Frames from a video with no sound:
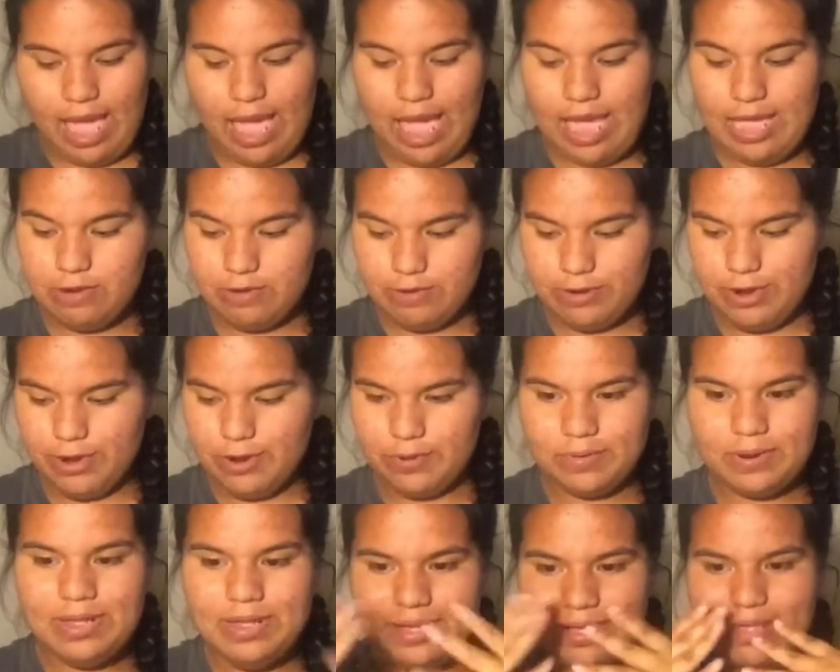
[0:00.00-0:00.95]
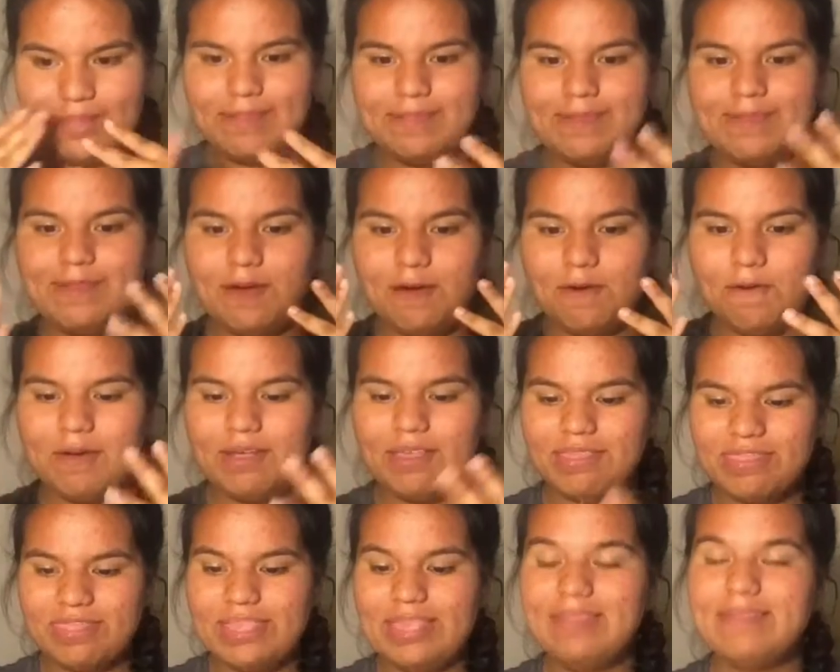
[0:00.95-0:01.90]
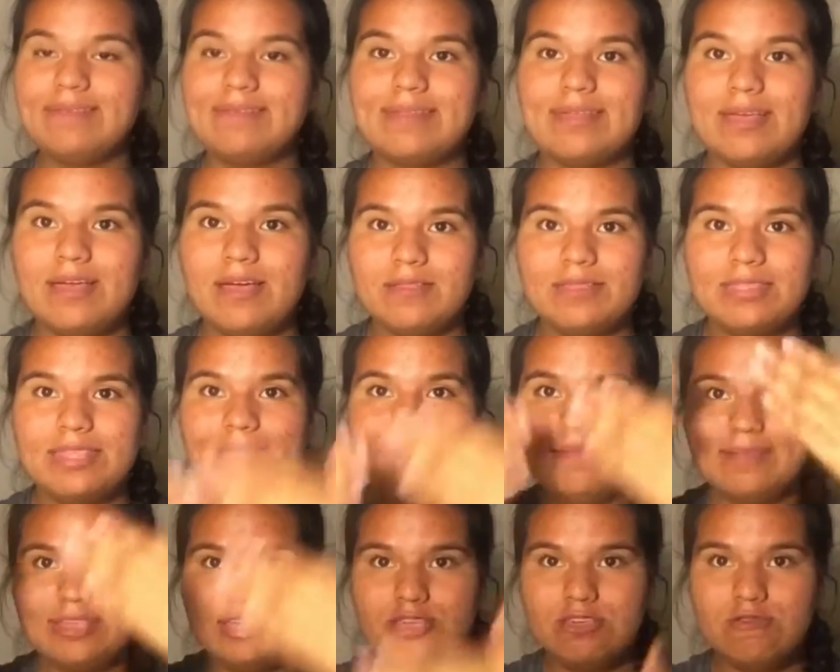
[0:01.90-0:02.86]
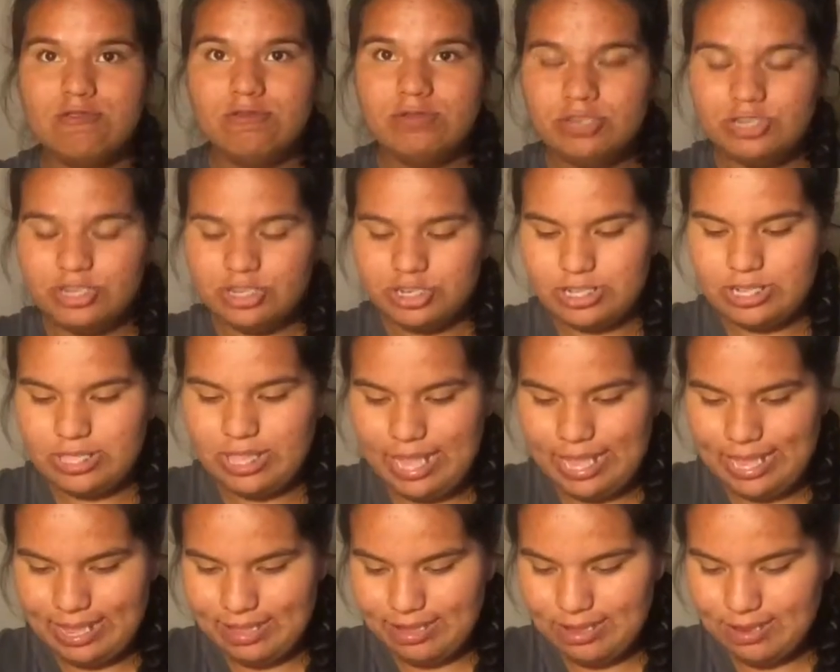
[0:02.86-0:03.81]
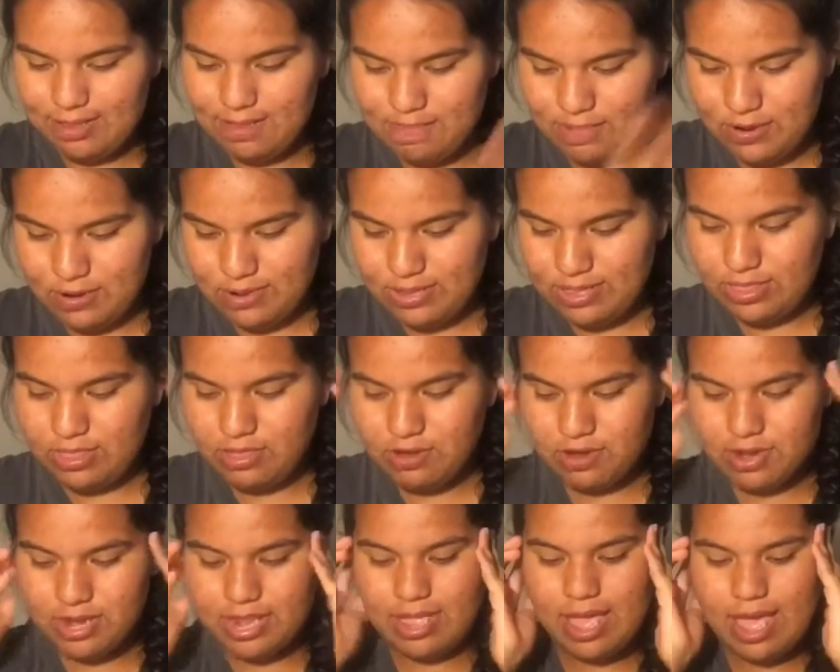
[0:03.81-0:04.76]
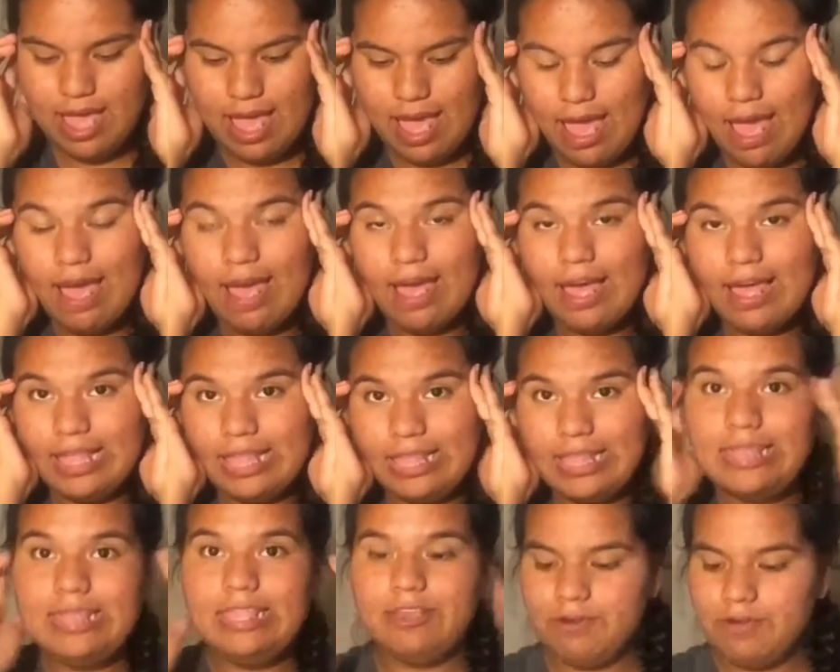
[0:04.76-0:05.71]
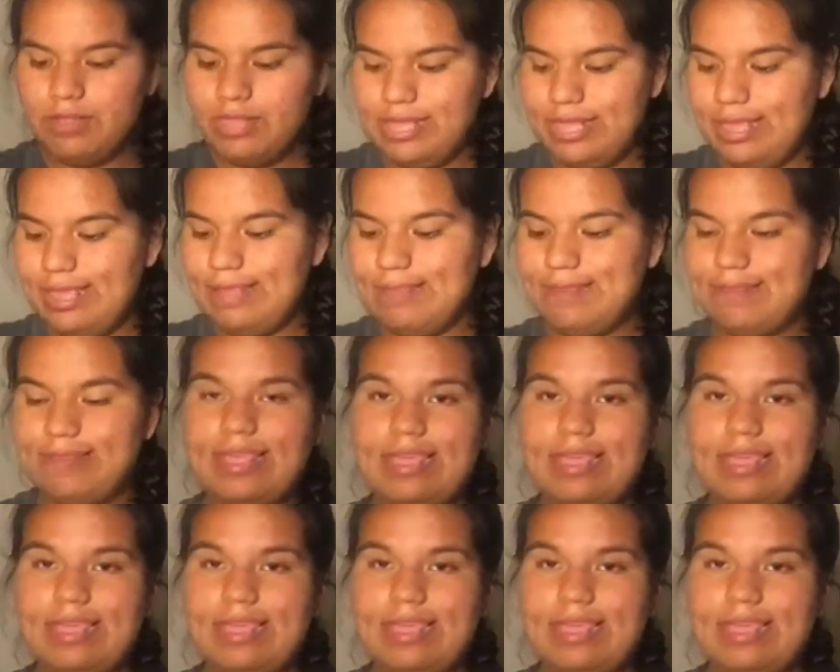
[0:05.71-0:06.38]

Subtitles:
I don't know. So this huge, like, conspiracy theory literally is